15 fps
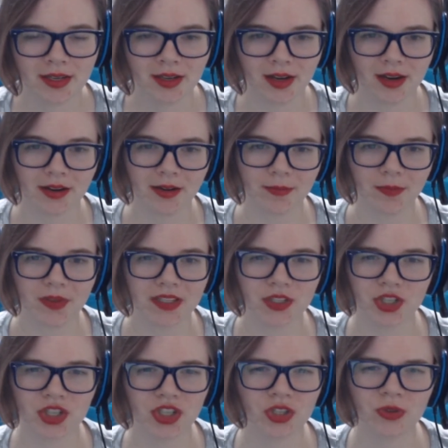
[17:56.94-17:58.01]
Um, it's
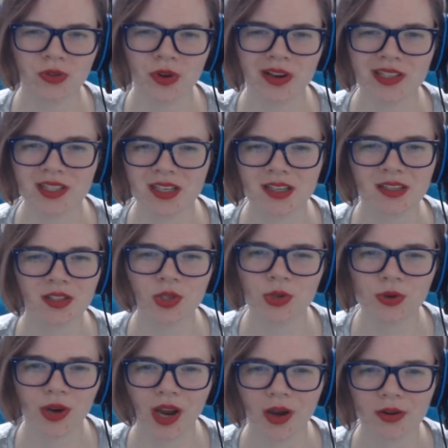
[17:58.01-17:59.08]
just too noisy and too
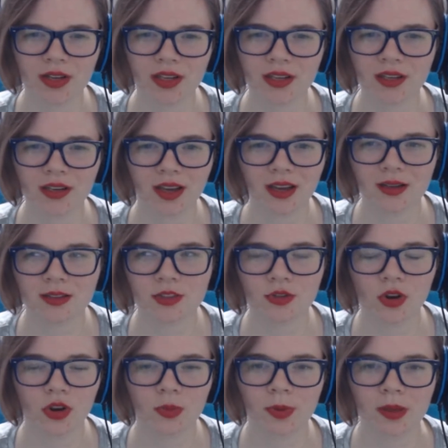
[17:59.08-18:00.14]
crowded, and
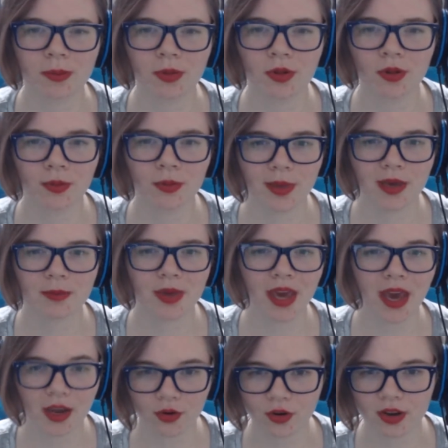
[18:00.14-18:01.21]
drunk people make me
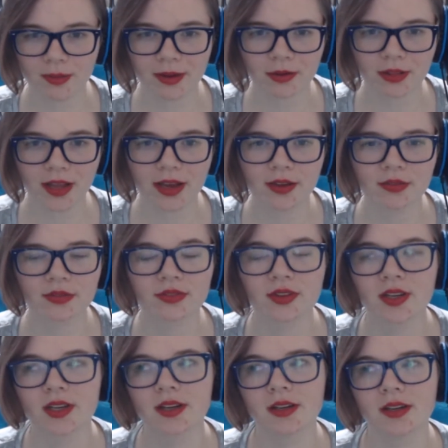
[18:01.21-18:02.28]
angry about life.
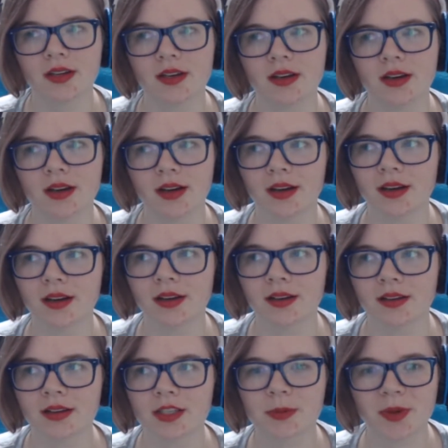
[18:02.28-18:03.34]
Uh,
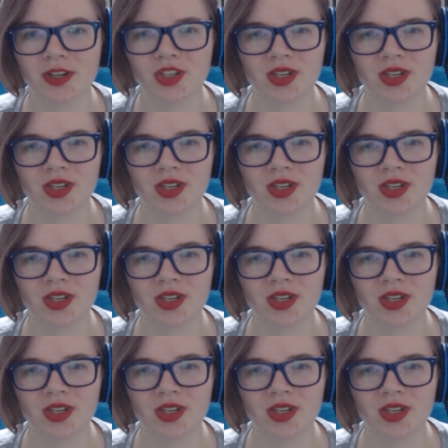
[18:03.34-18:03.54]
especially